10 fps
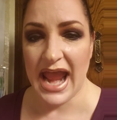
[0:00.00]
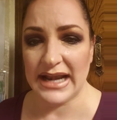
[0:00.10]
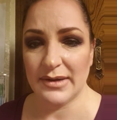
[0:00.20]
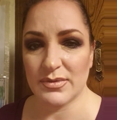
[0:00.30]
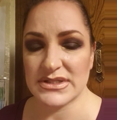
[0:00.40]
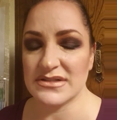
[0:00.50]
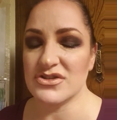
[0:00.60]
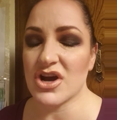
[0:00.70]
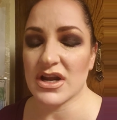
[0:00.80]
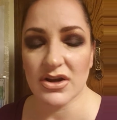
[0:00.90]
and it was
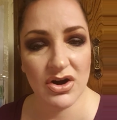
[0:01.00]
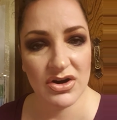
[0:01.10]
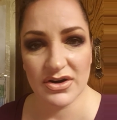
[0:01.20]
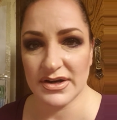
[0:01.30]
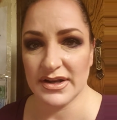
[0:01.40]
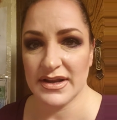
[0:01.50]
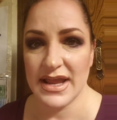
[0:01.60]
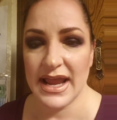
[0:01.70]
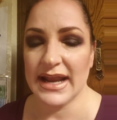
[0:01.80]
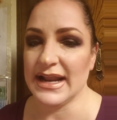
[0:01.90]
not hard,
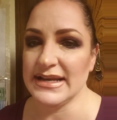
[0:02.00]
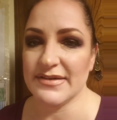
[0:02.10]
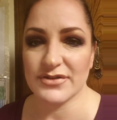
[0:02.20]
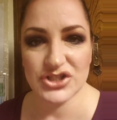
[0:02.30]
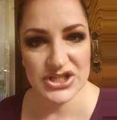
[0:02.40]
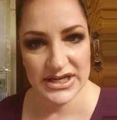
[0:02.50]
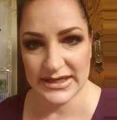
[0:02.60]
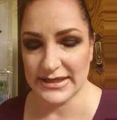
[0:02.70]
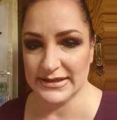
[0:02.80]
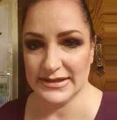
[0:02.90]
and I never
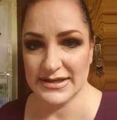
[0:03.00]
cheated,